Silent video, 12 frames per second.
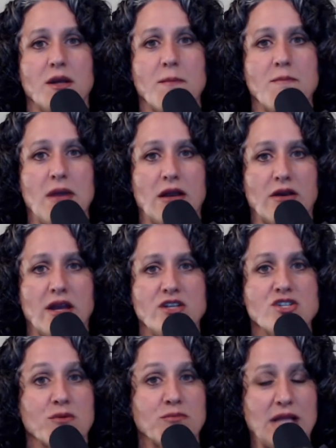
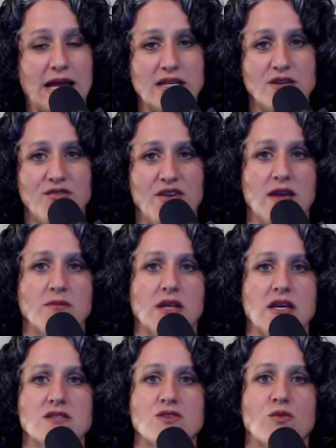marriage, blended
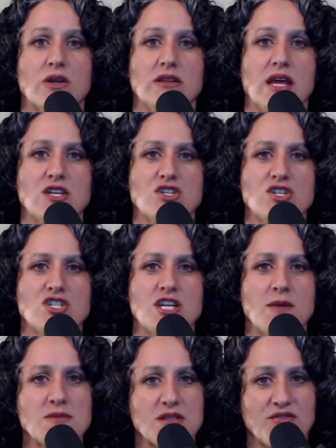families,
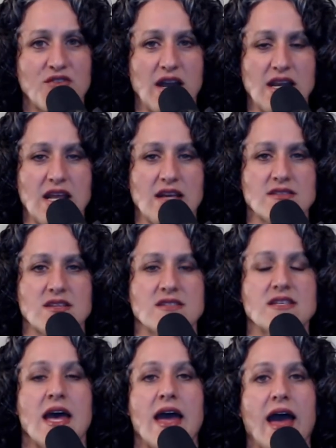relationships,
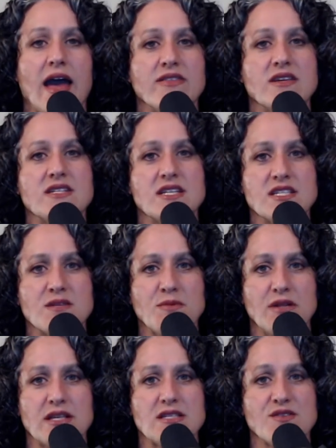finances, and the
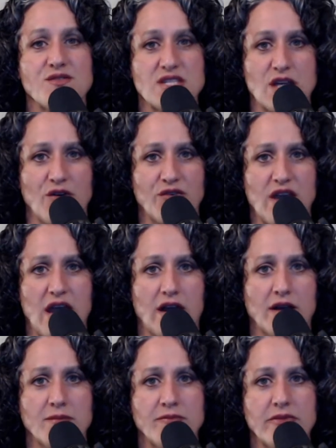disciplines of
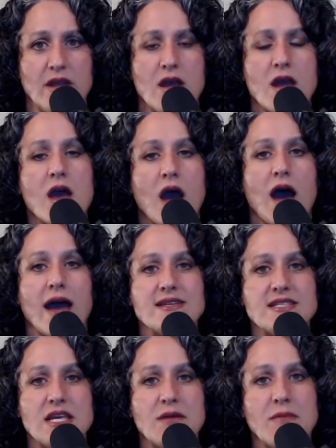self-care. I
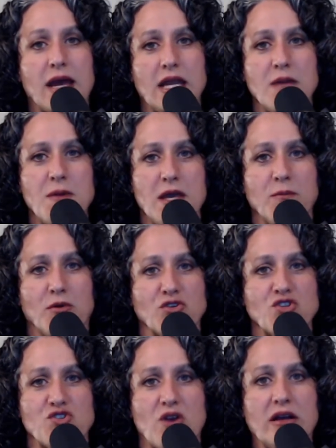see many people
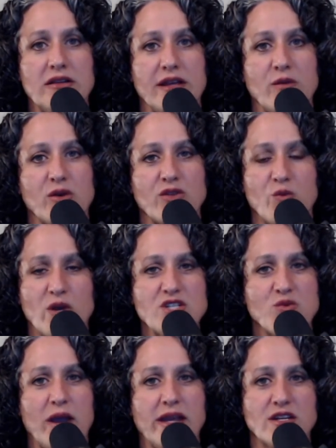struggling with
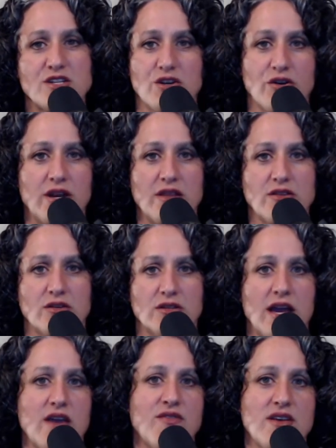which way to turn in their
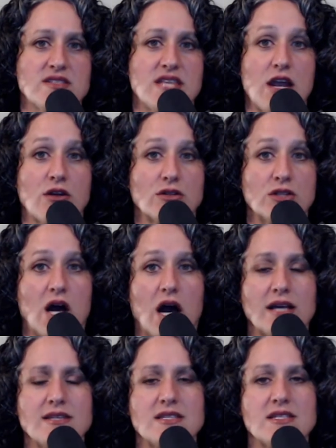life as they are
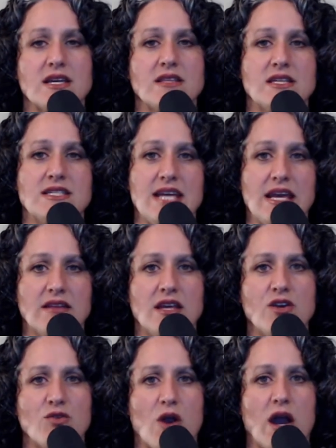lost in the daily
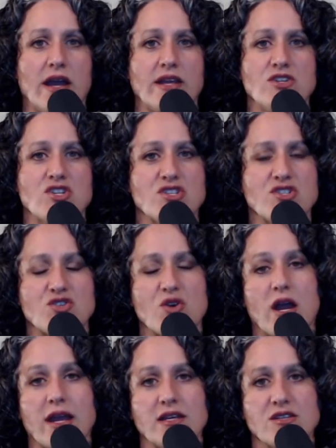grind just
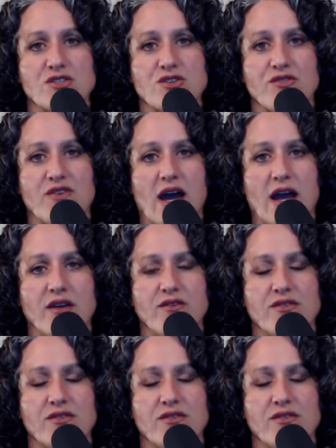trying to survive.